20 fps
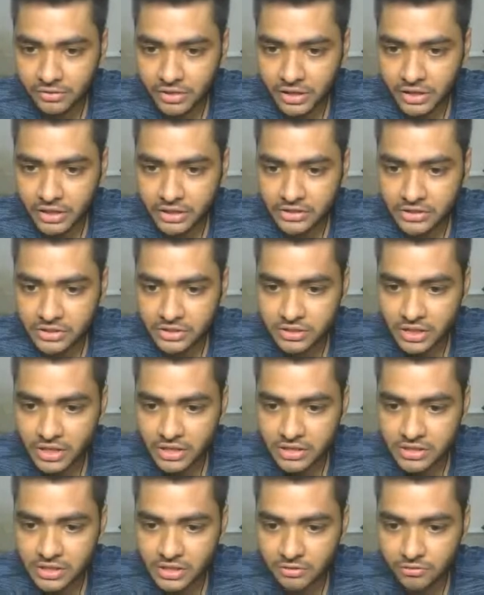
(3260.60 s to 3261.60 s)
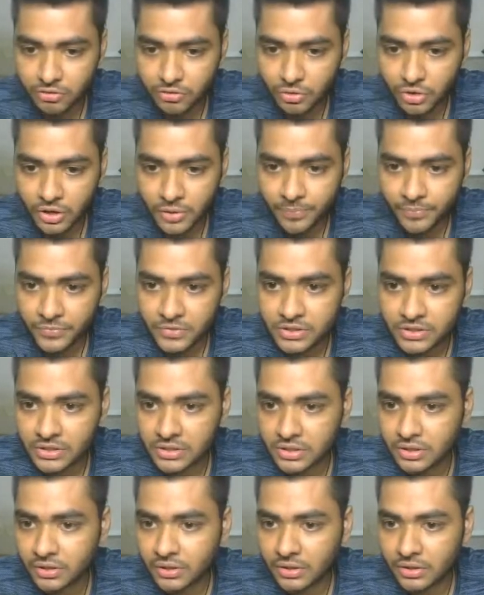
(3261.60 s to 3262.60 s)
It states if you are,
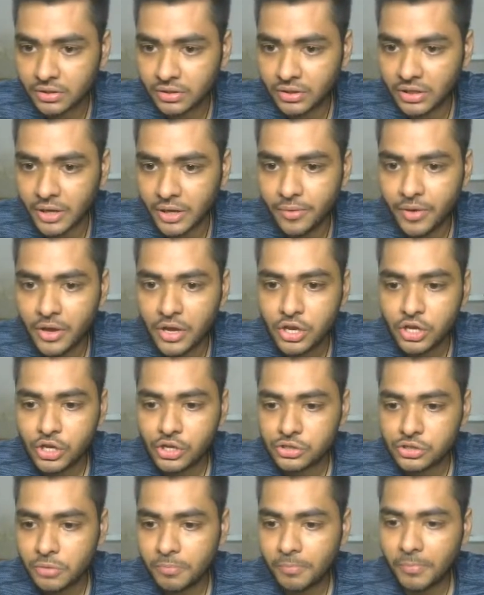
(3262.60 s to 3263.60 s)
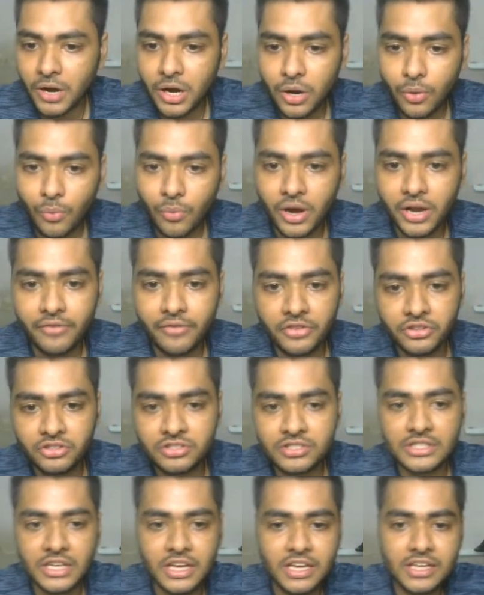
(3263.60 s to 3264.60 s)
yeah. So bug one, which
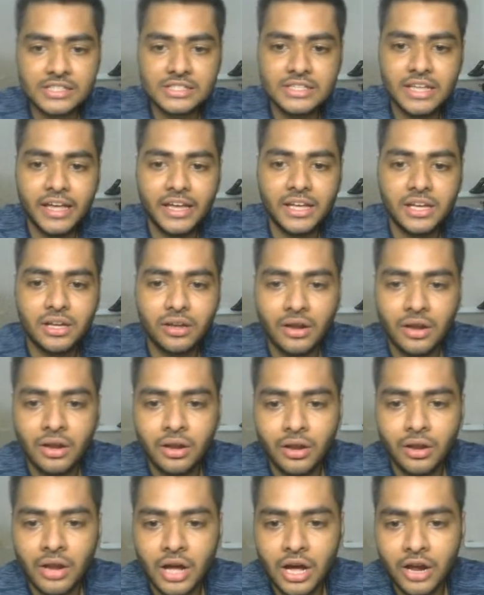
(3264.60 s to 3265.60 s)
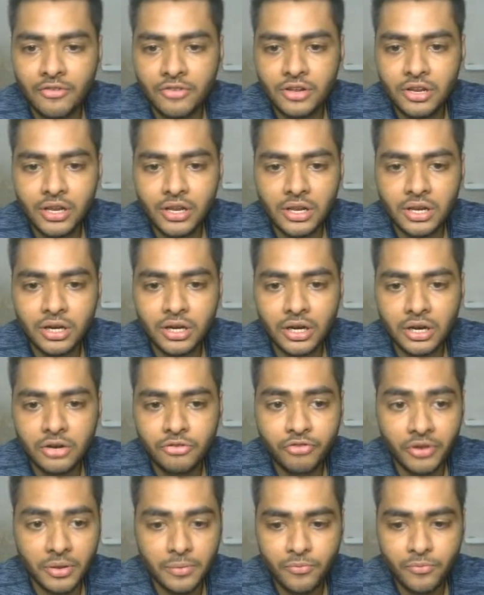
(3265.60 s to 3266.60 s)
says like larval
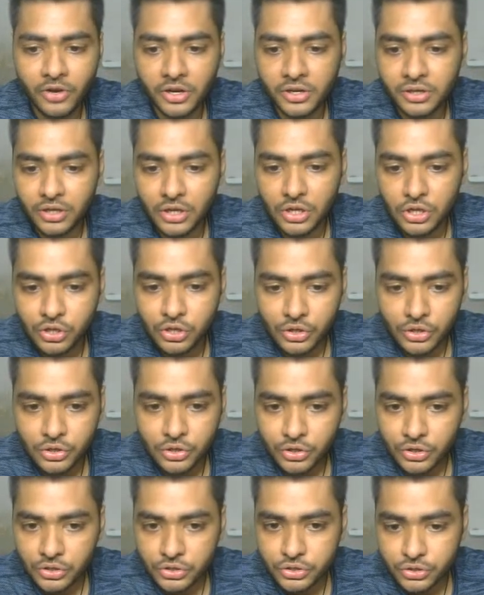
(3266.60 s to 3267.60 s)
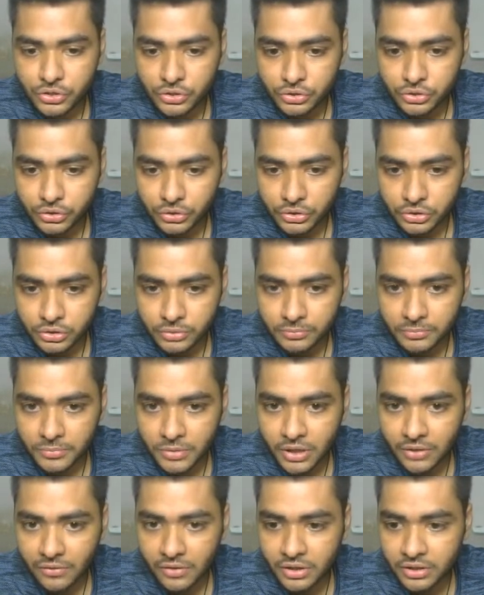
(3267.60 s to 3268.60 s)
framework. So
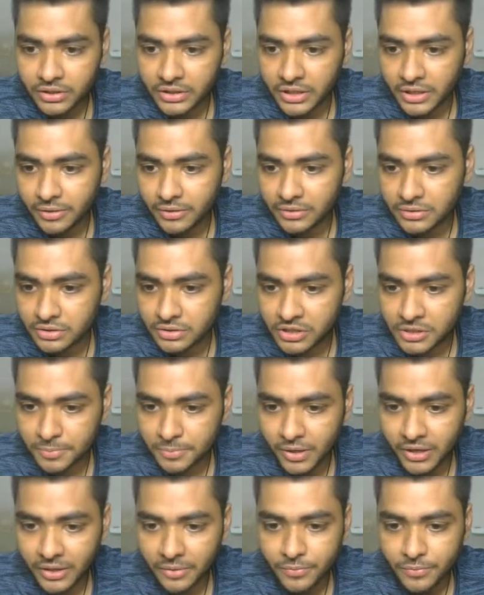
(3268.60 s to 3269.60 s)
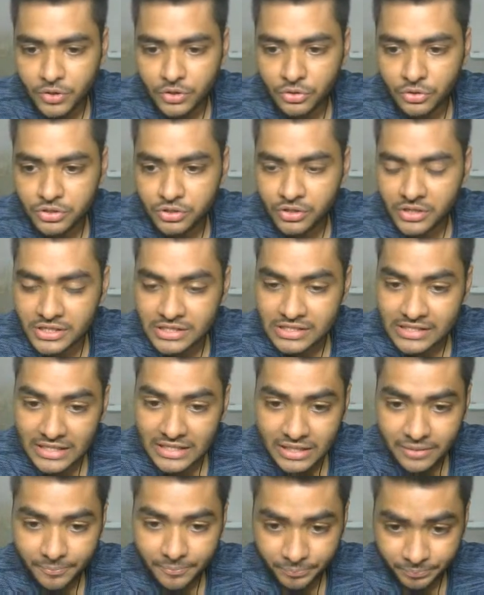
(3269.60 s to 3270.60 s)
bug one, yeah, this part. So you can
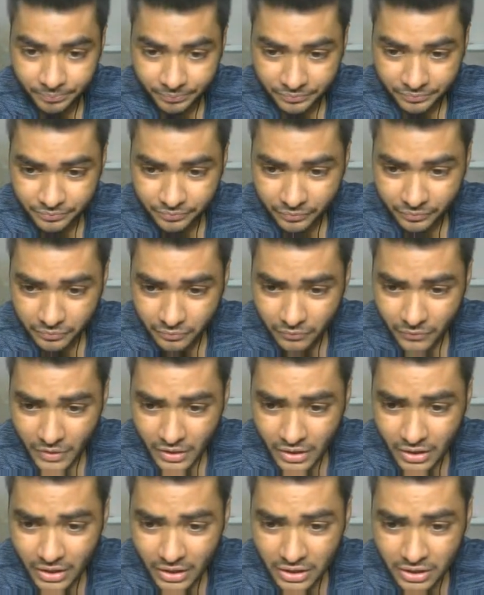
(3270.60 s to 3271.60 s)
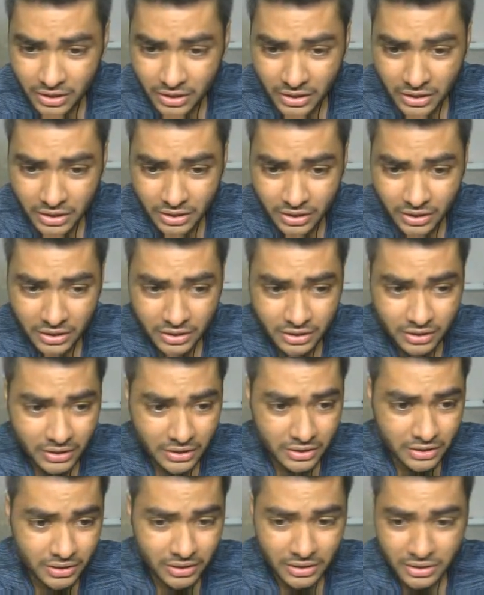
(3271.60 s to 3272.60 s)
see,
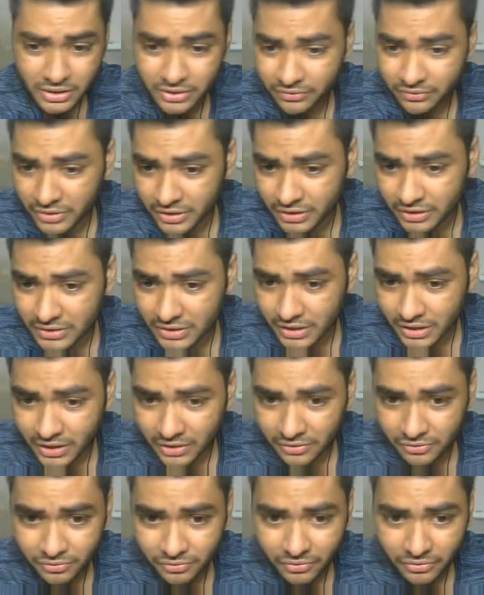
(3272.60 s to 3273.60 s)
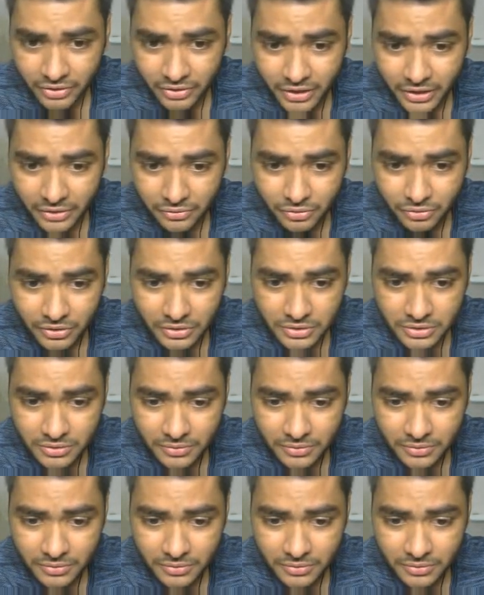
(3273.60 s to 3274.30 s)
wait a second, where it was.